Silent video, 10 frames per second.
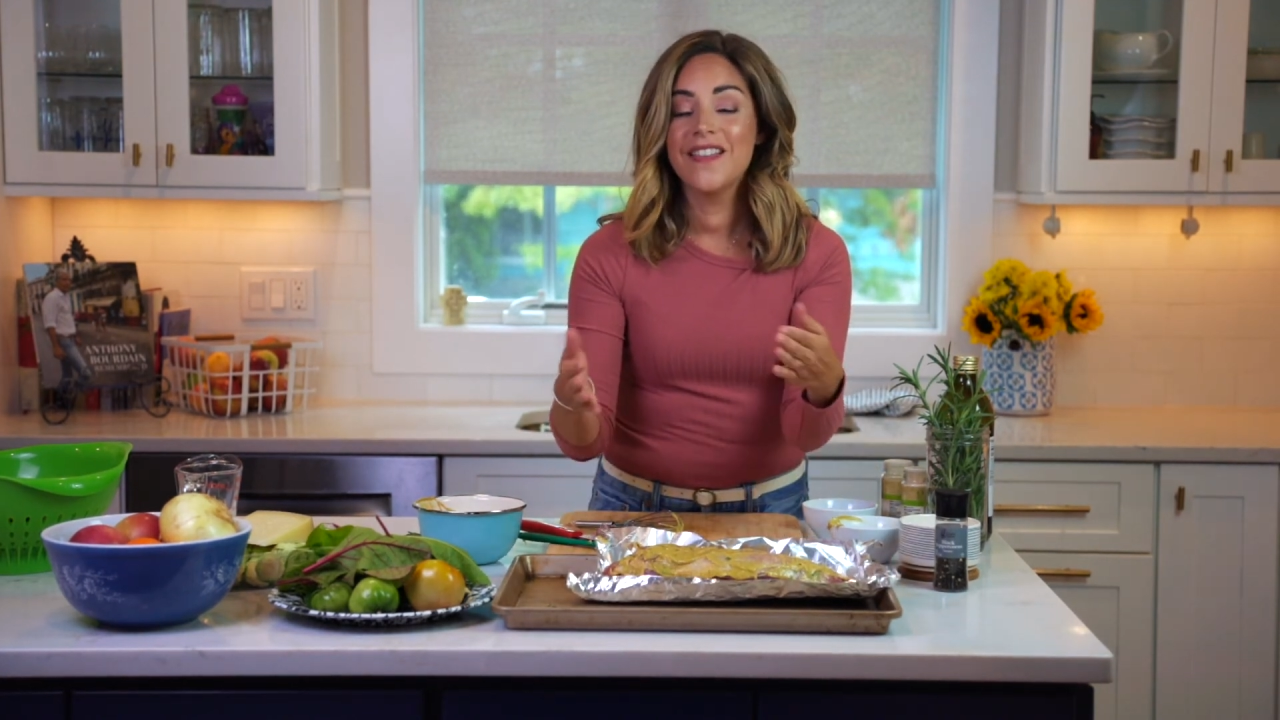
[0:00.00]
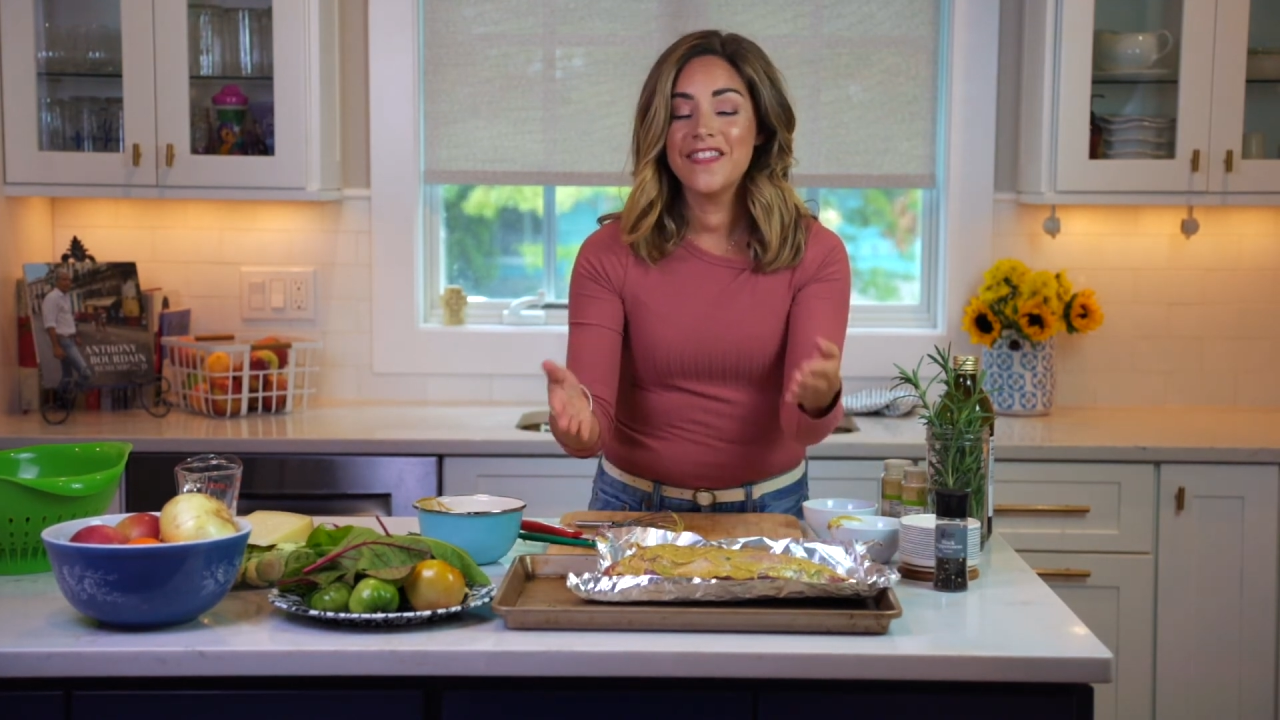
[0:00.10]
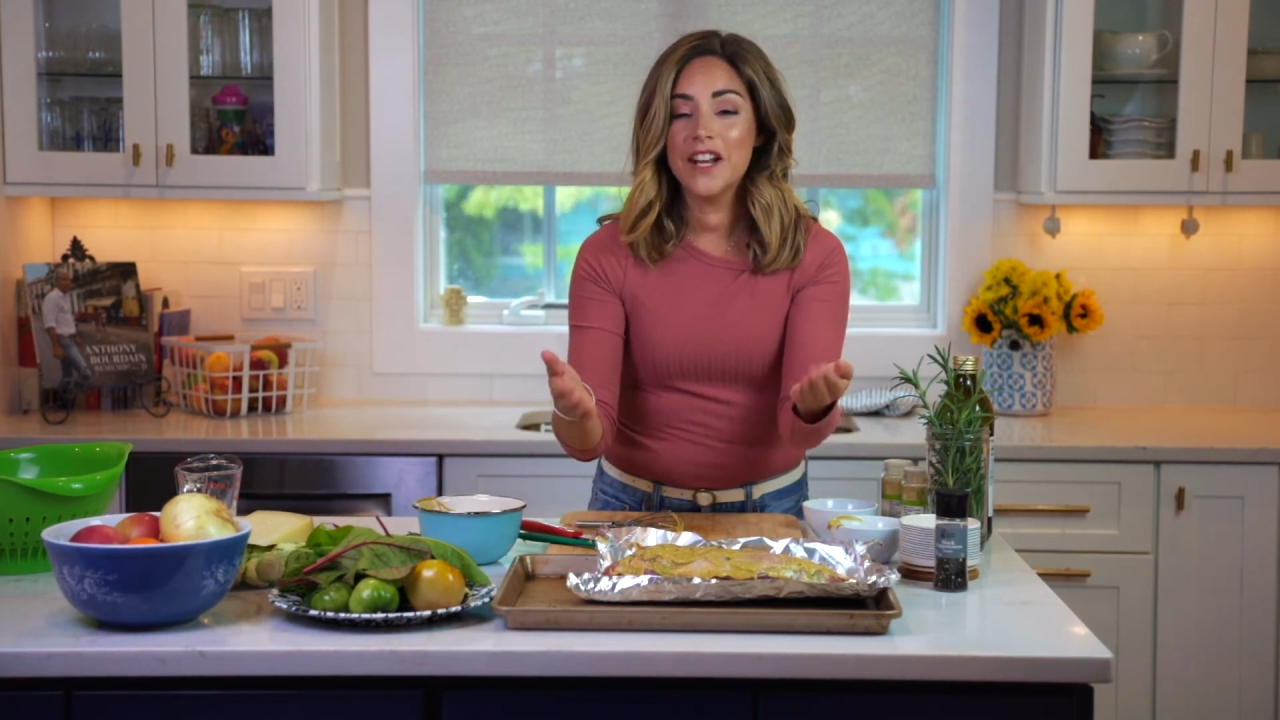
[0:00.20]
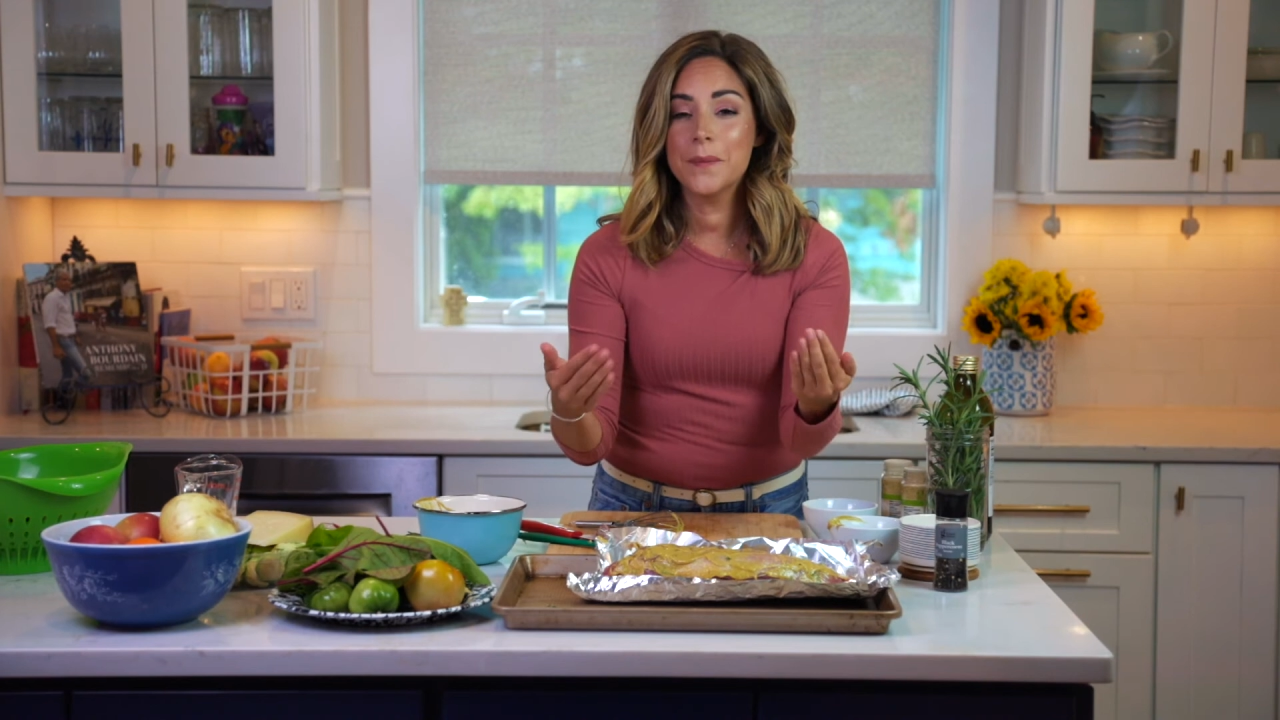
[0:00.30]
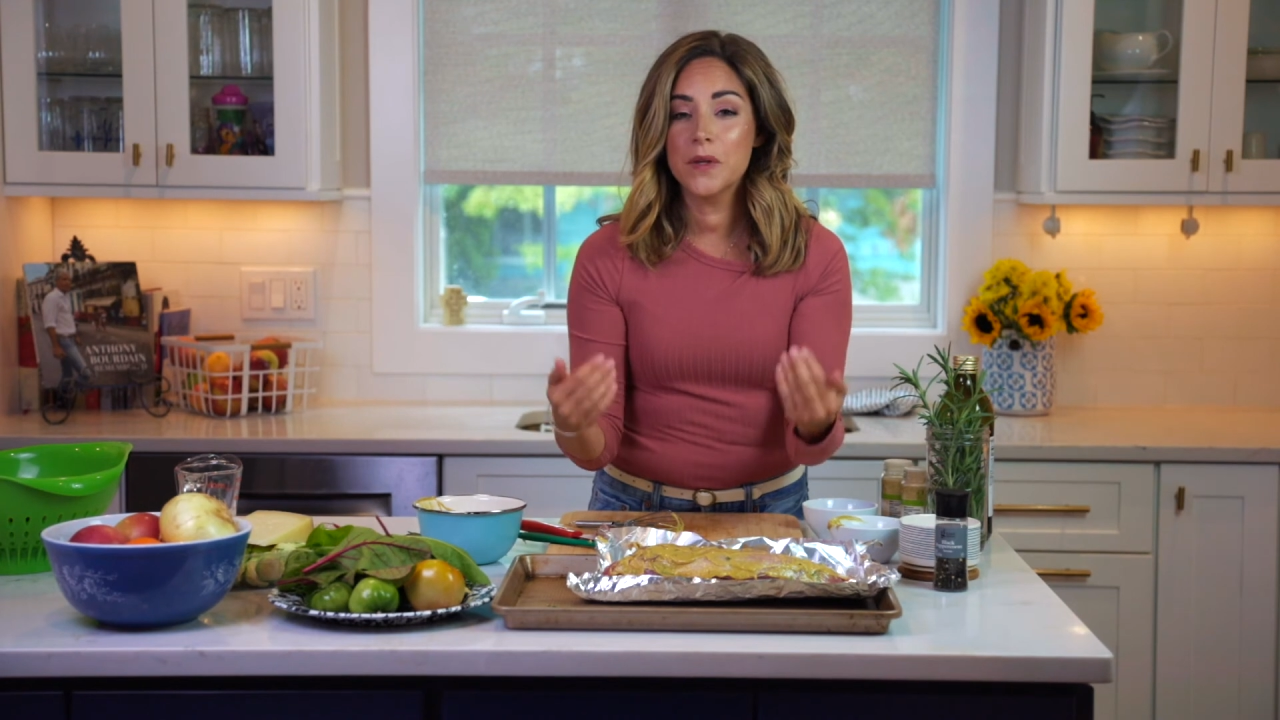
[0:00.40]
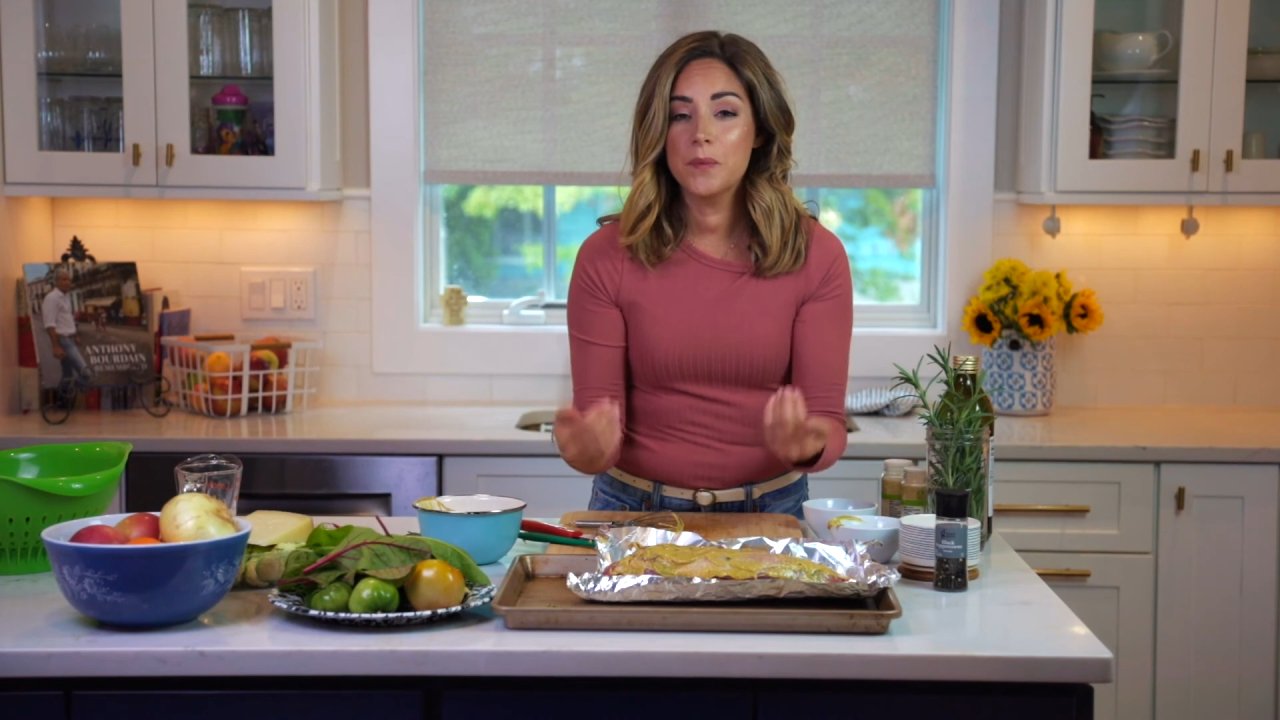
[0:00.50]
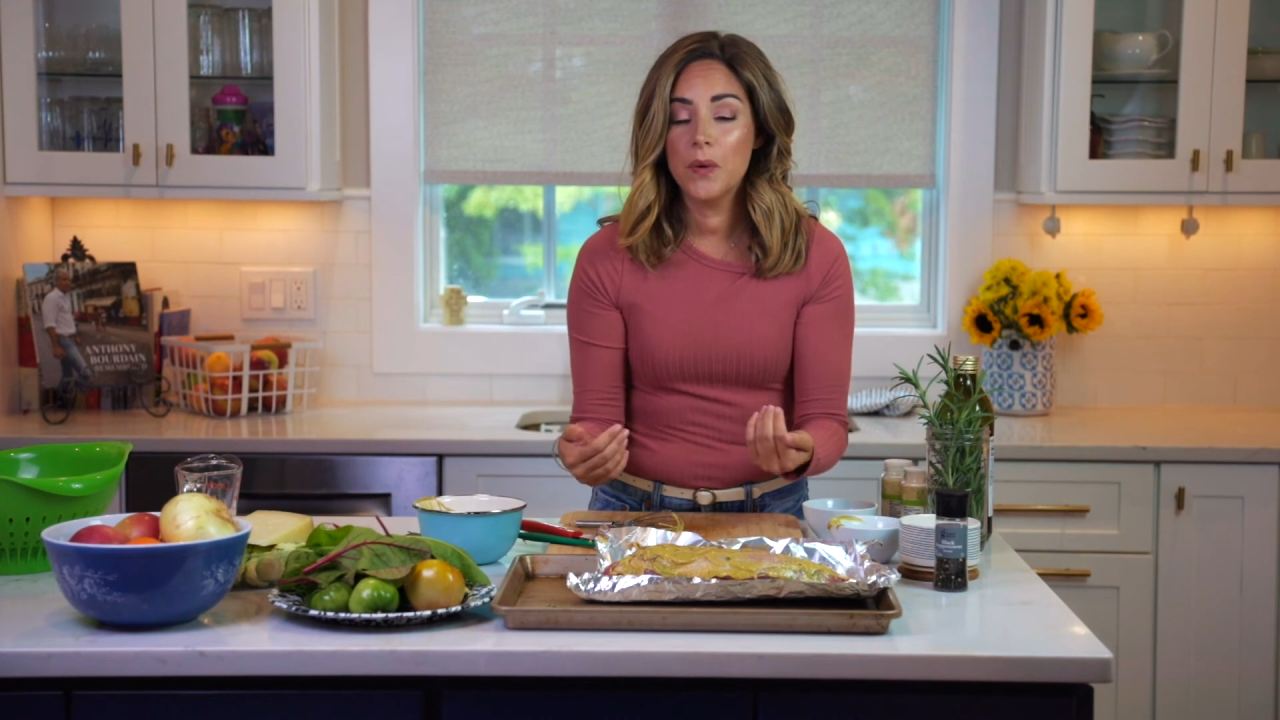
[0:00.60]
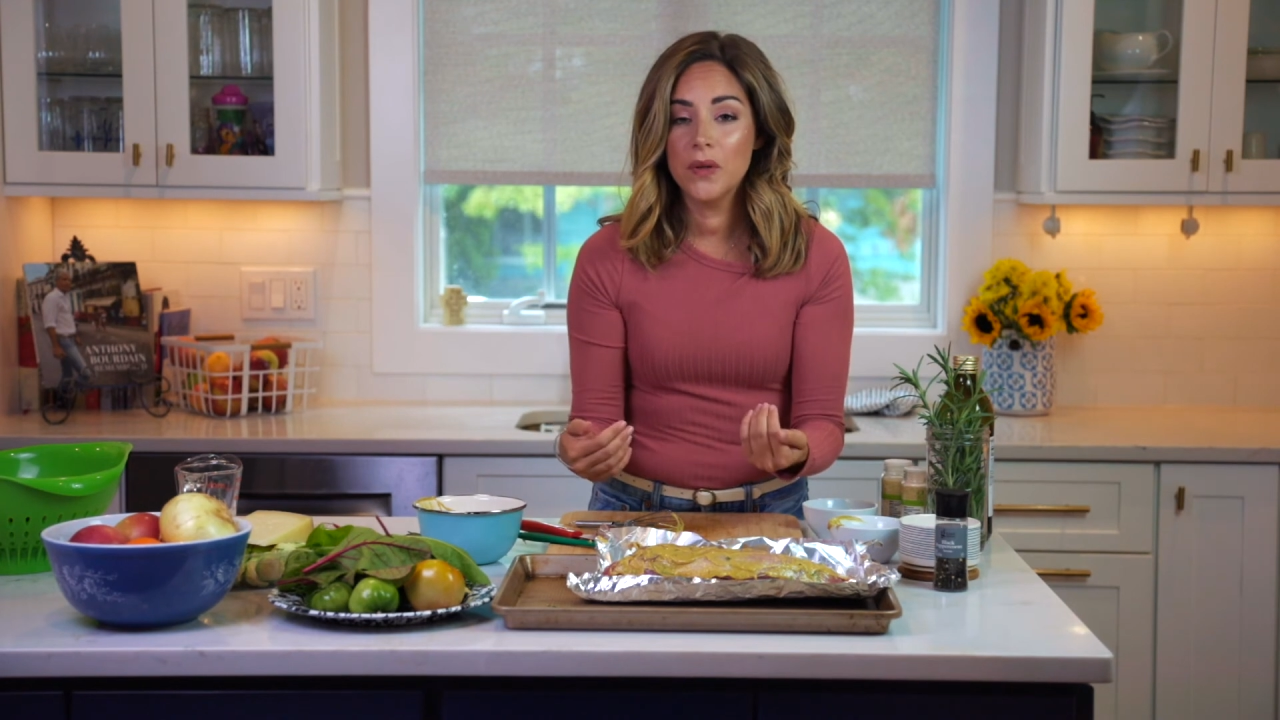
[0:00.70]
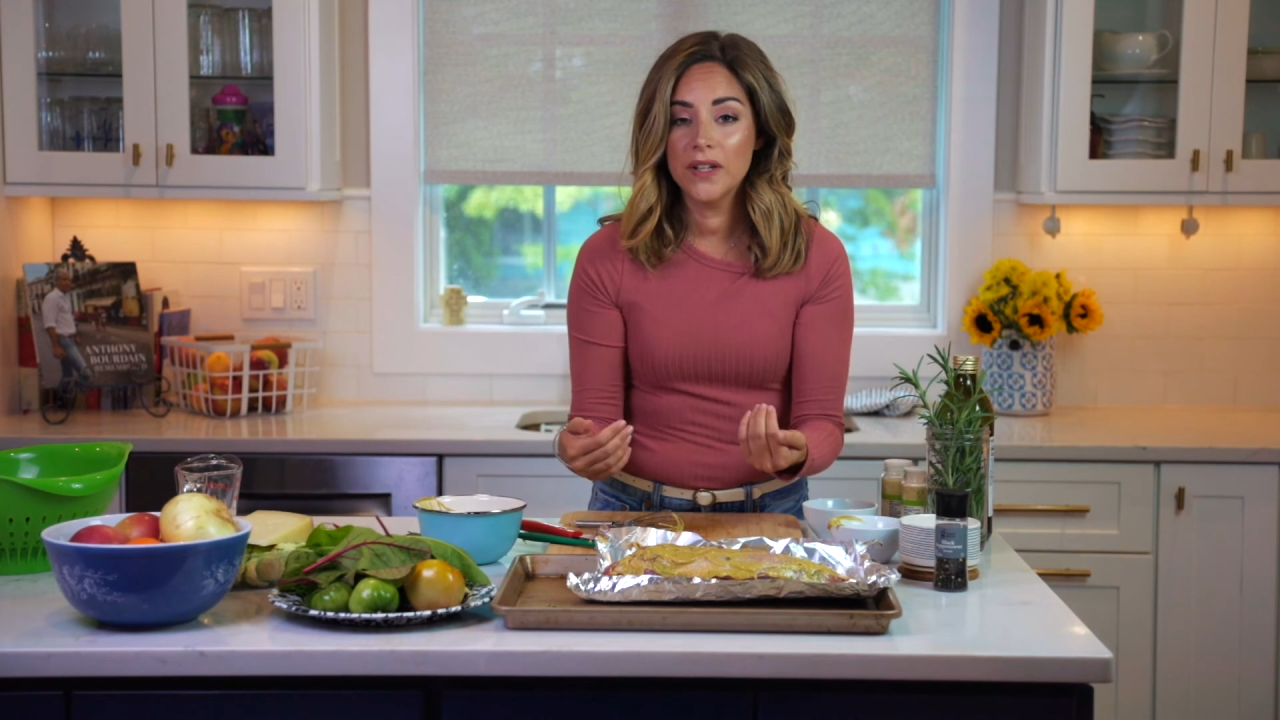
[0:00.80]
Then I'm gonna pull